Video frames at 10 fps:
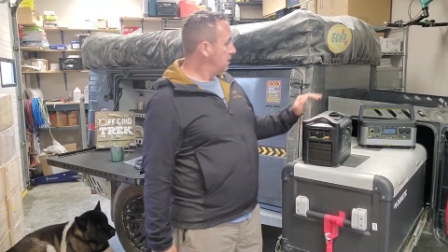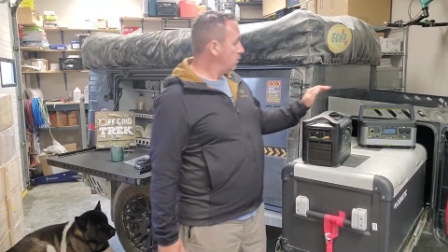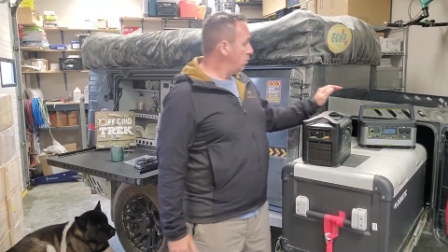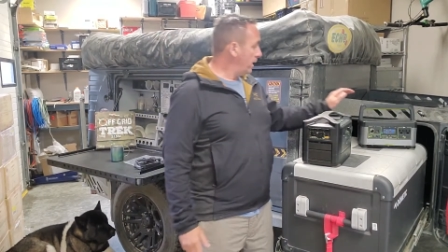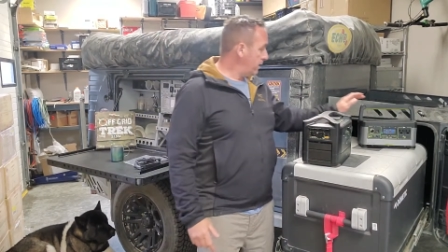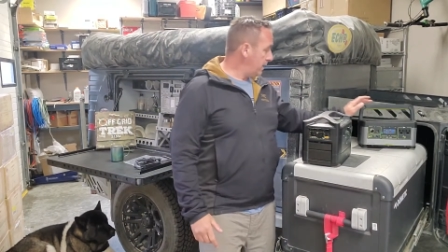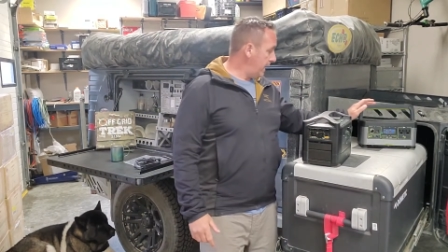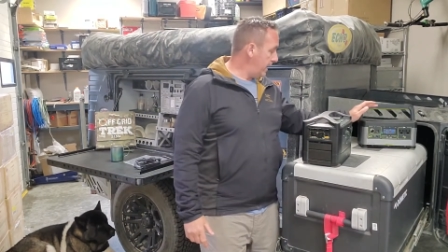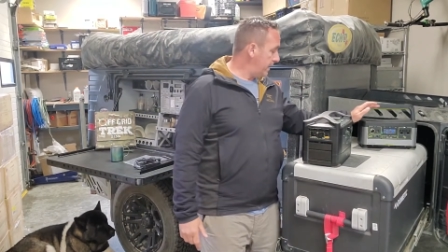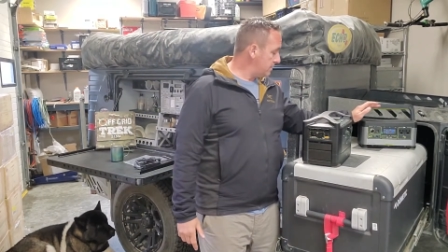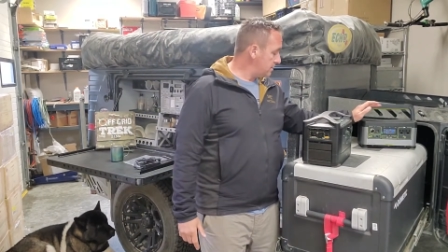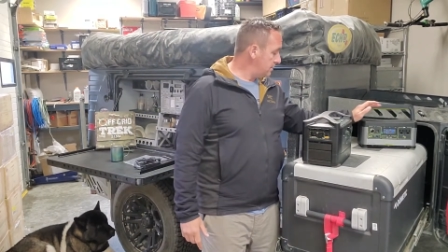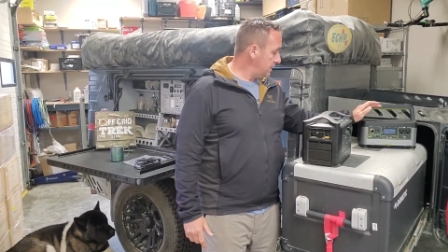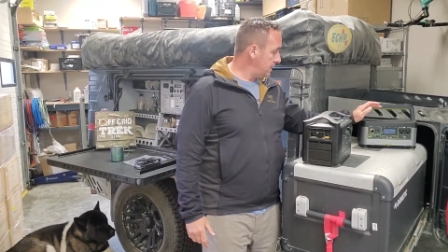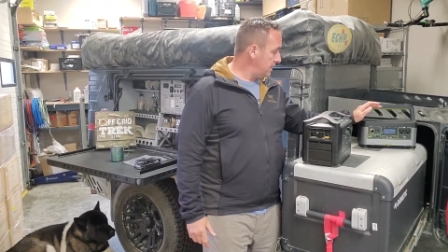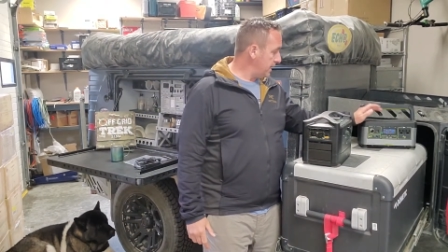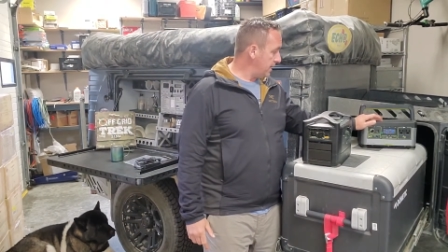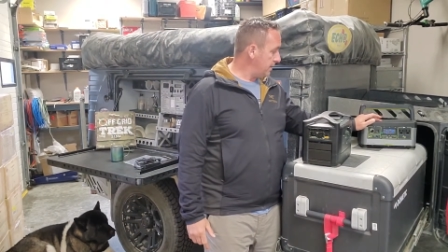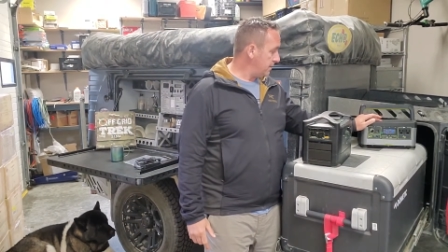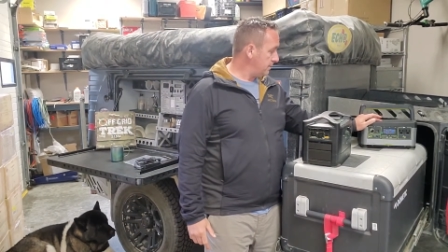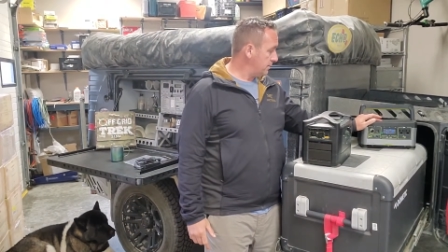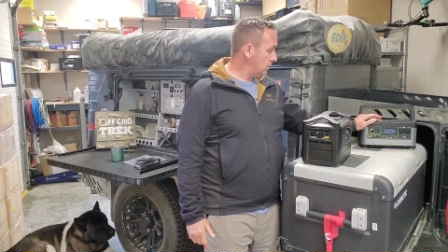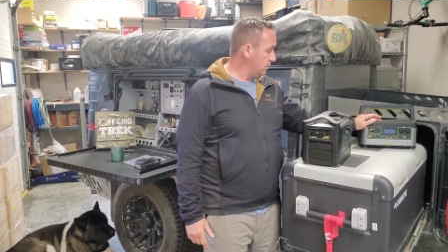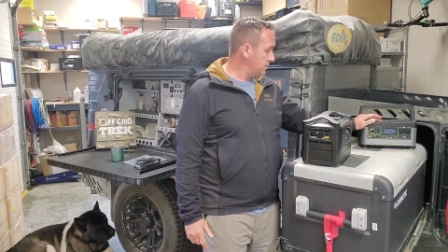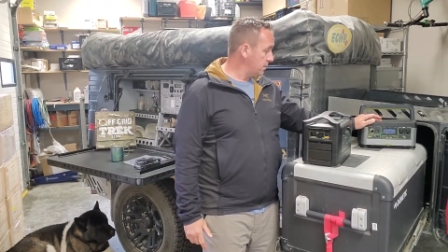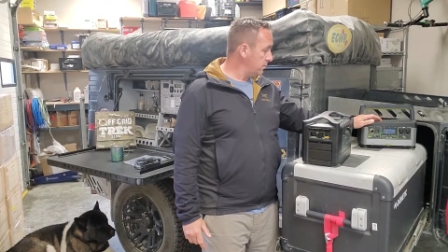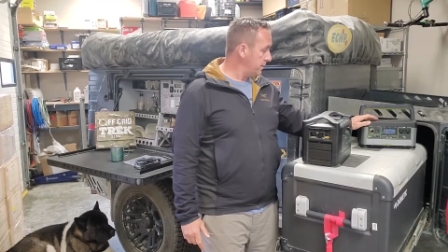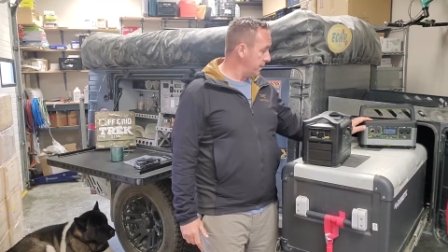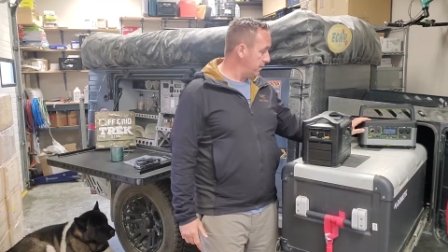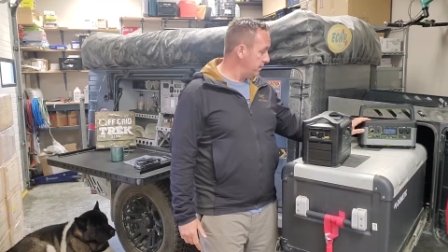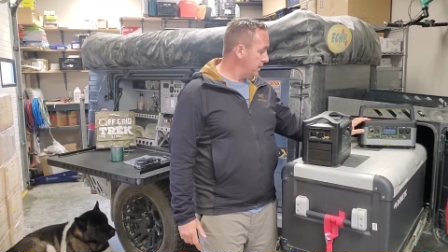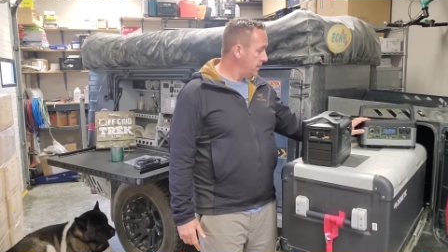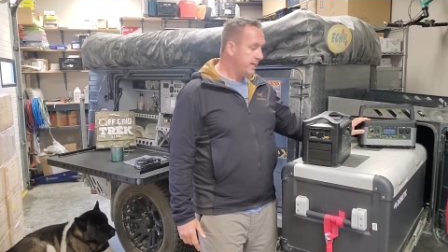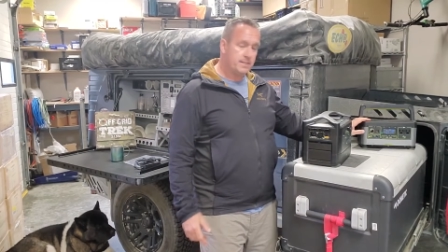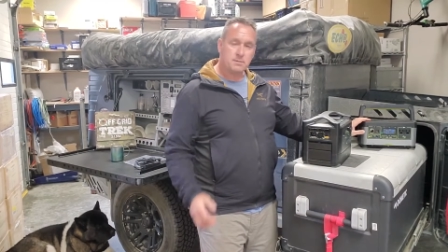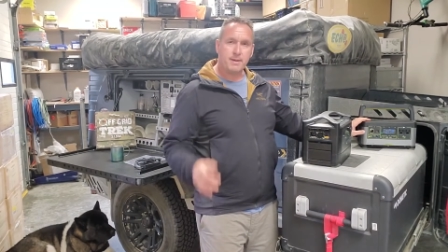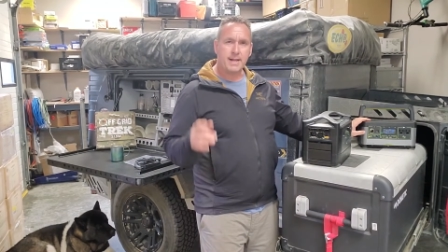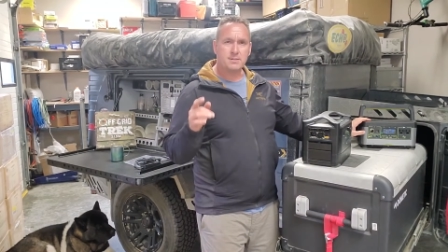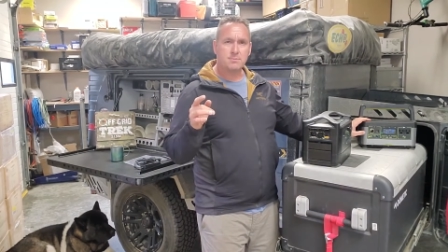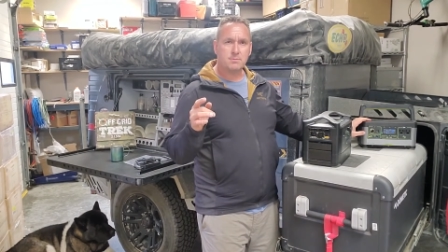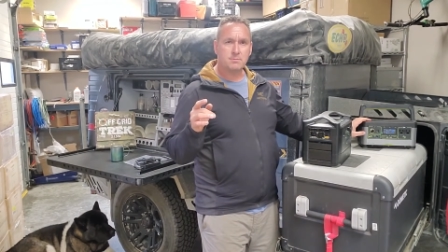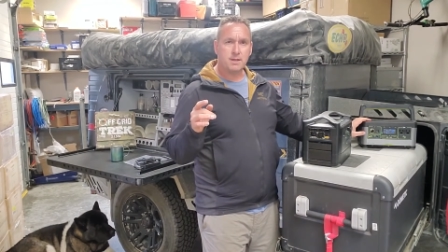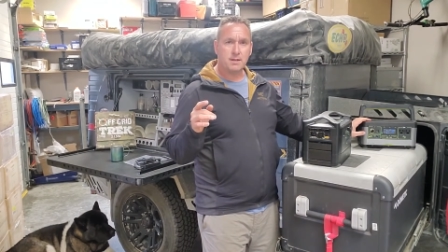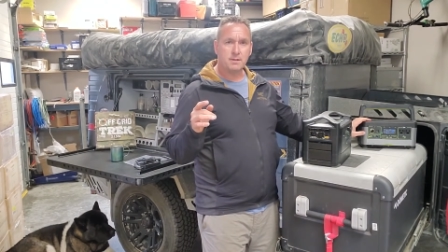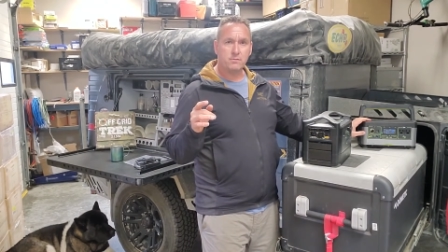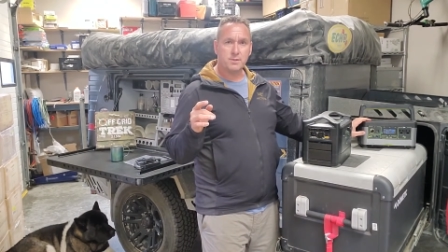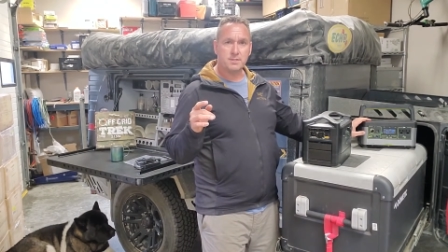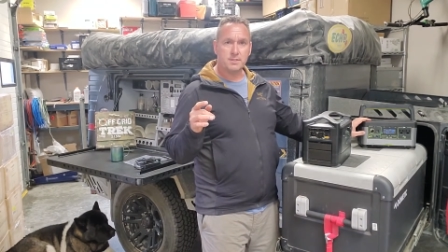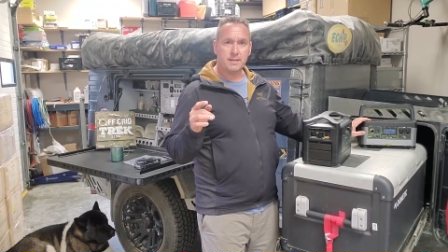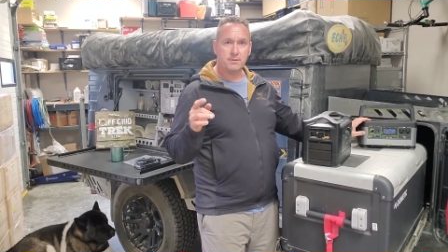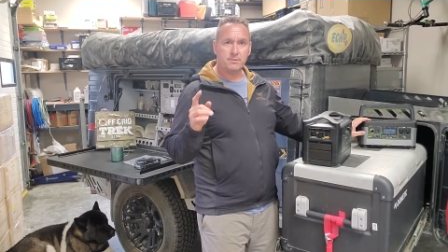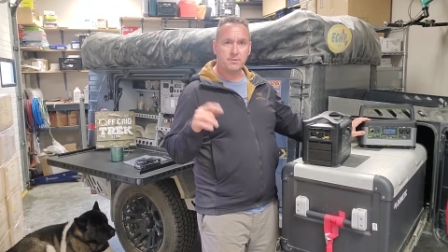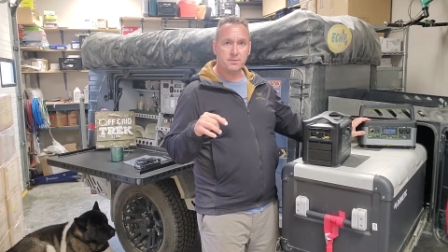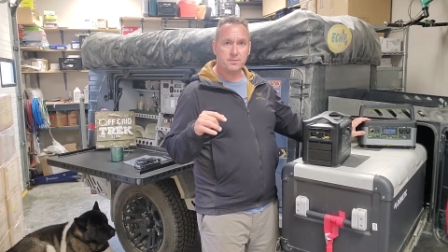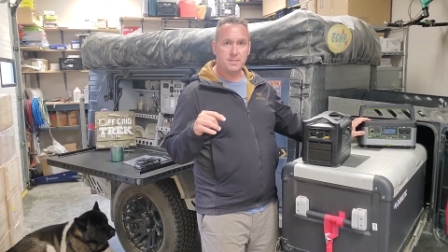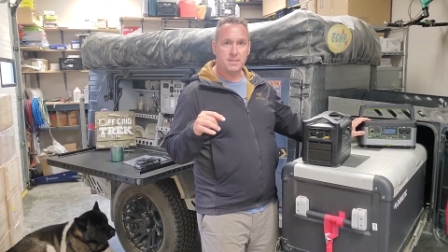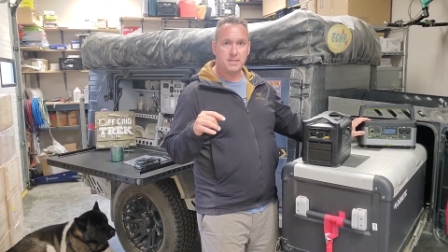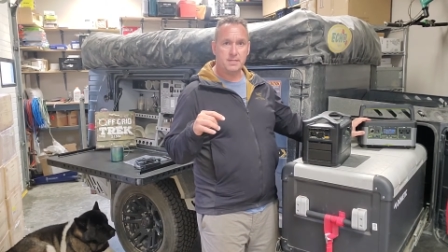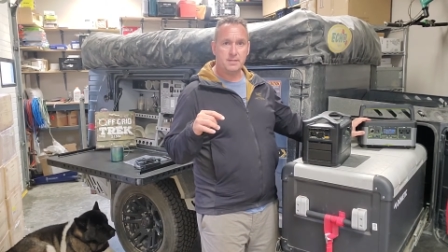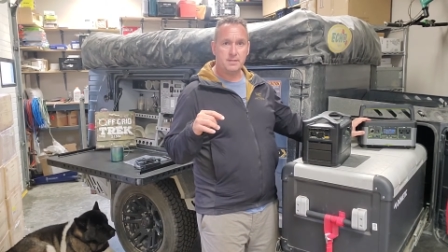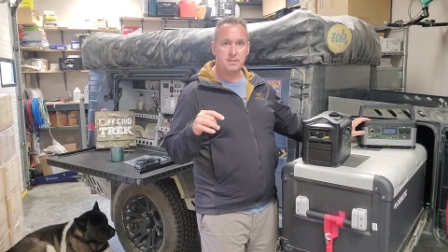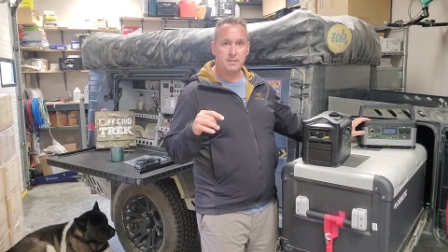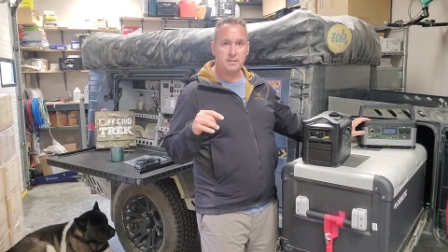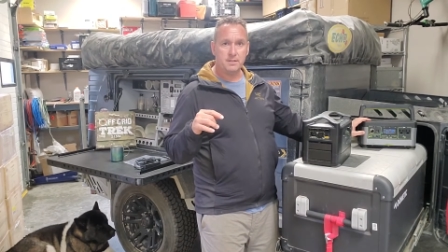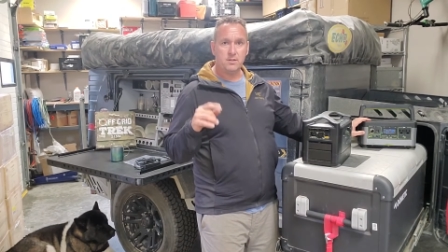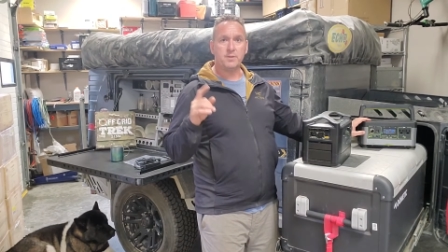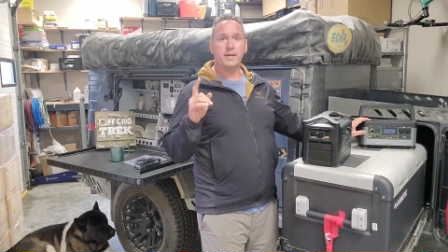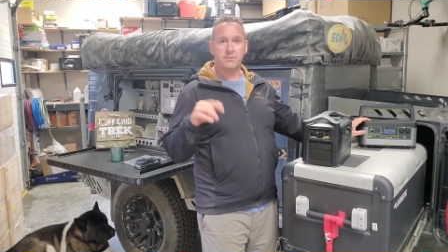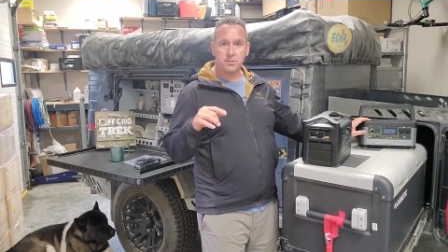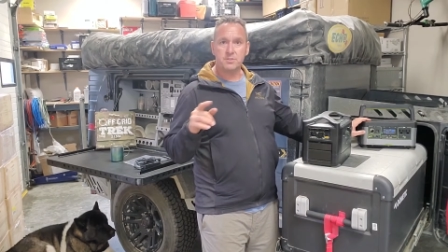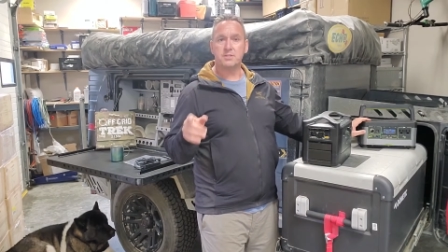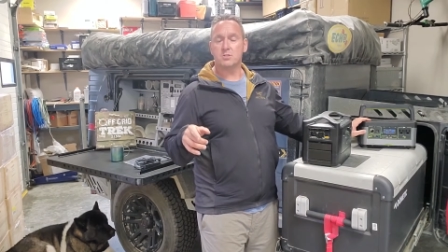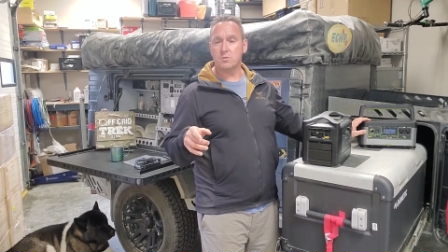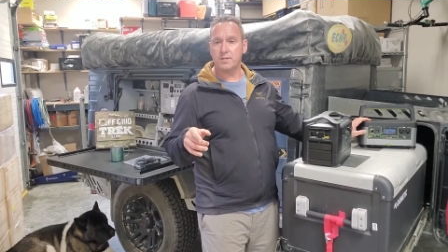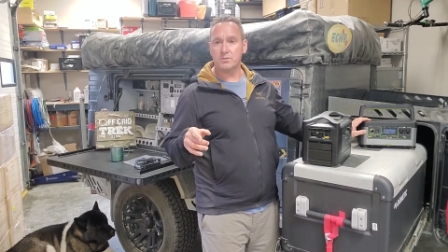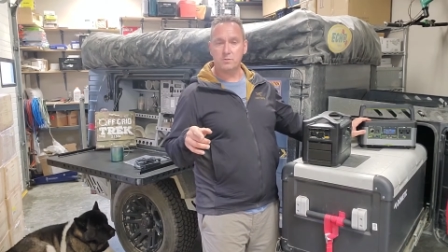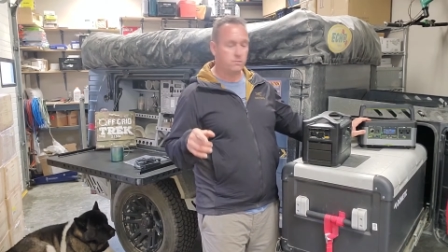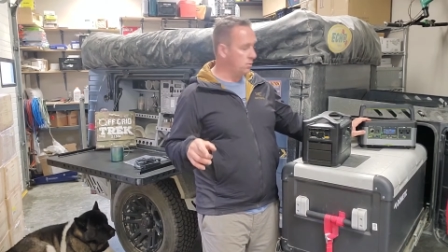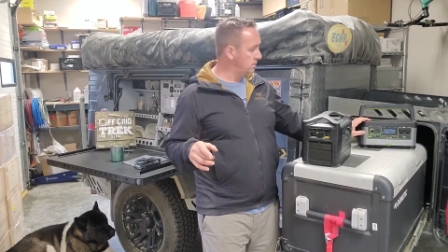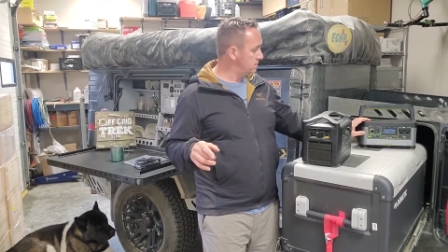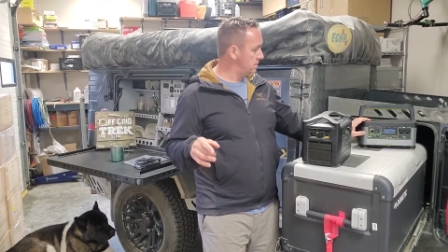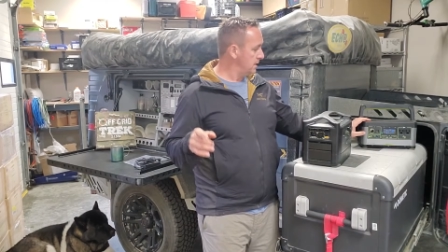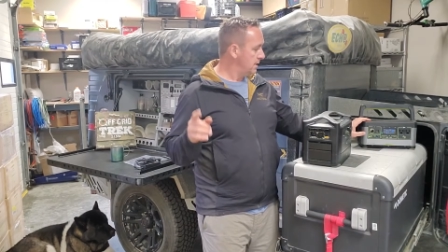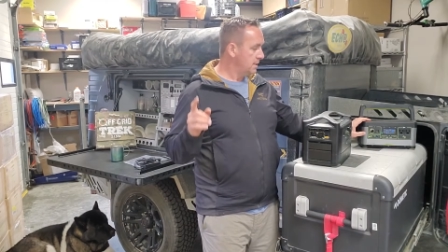Whereas the uh, the Goal Zero here, it's a maximum of what is it now? 13, no, yeah, 13 to 22 volts,